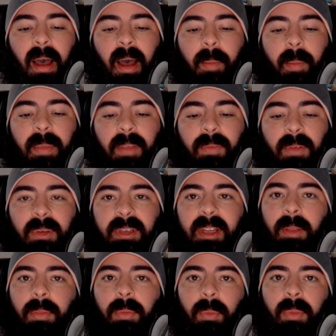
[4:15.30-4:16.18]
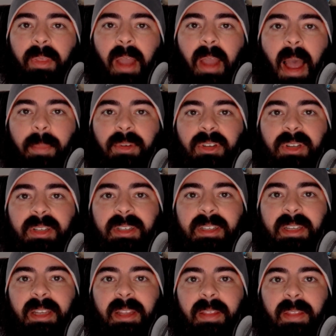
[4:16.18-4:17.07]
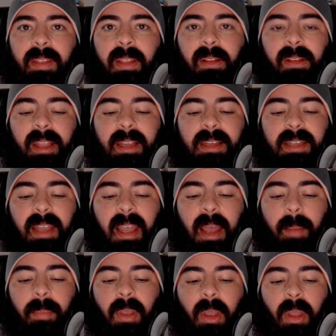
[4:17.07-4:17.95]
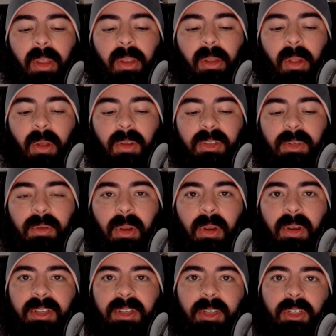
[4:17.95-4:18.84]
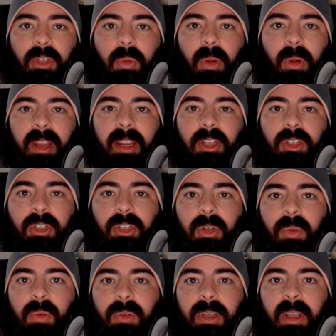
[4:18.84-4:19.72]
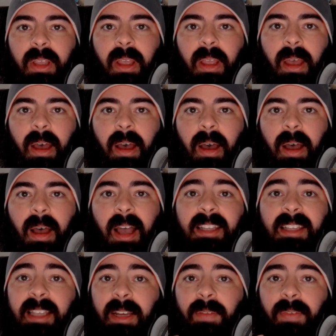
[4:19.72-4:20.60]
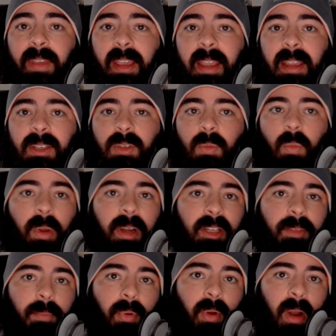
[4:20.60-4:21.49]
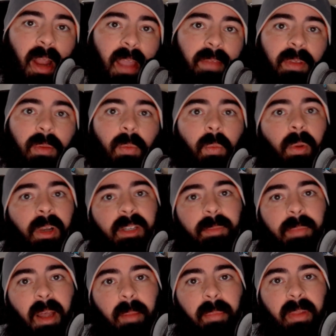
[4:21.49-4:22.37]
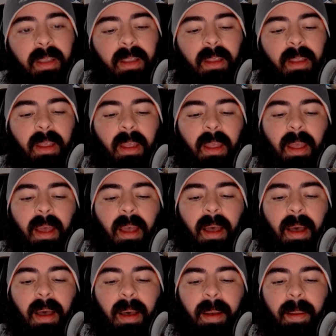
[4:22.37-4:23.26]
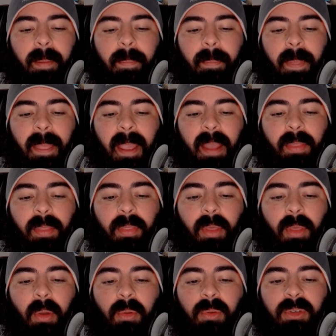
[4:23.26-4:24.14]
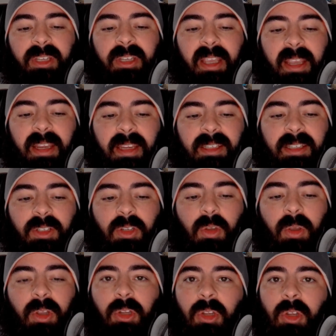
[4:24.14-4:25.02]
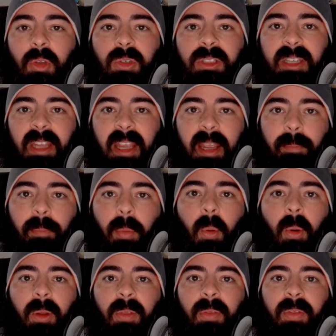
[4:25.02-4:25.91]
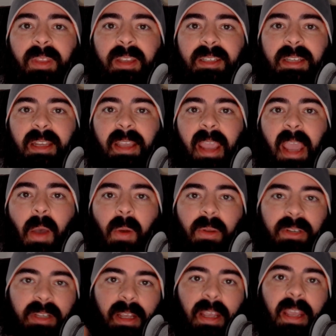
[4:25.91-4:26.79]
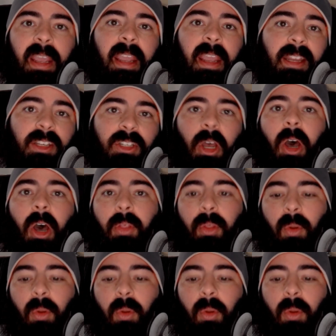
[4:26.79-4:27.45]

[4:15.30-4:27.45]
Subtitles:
If you dig through the options in the Lynx app, you'll also notice that you were issued a set of keys. One is private, one is public. And those keys you can use to import this account into other